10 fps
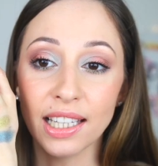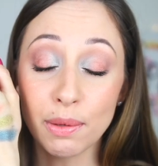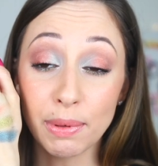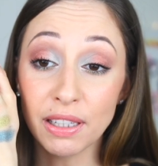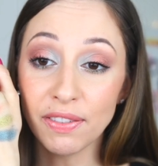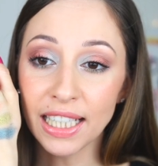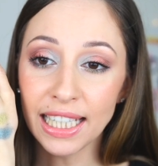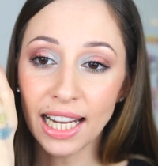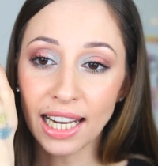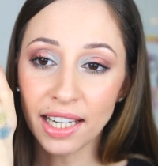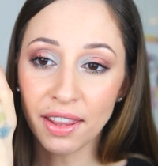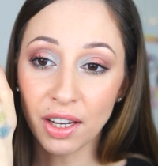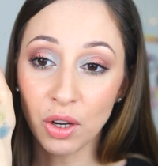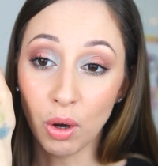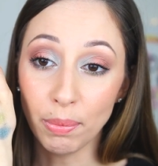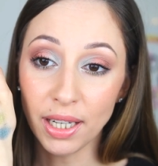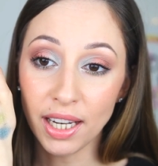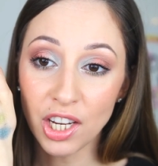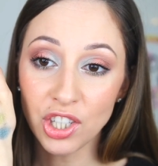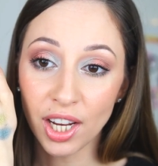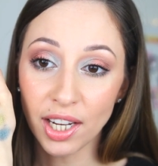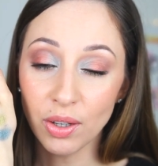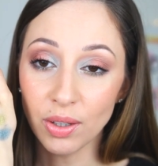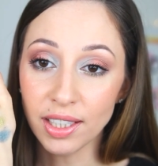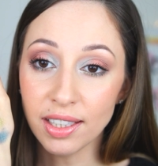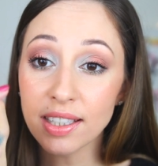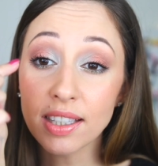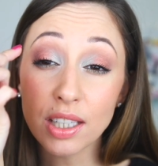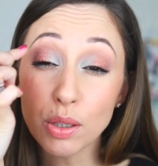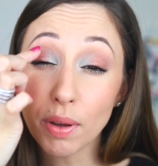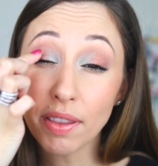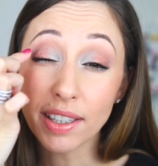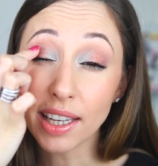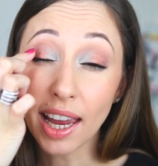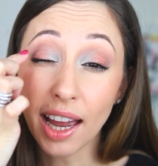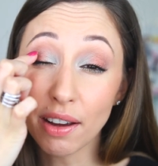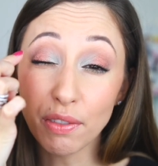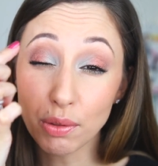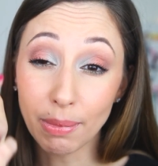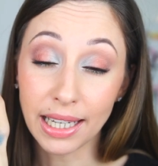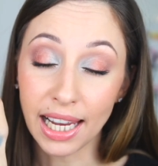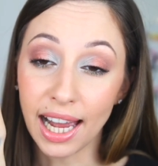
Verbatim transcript: and specifically I like the coppery eyeshadow. It is this one that I have on my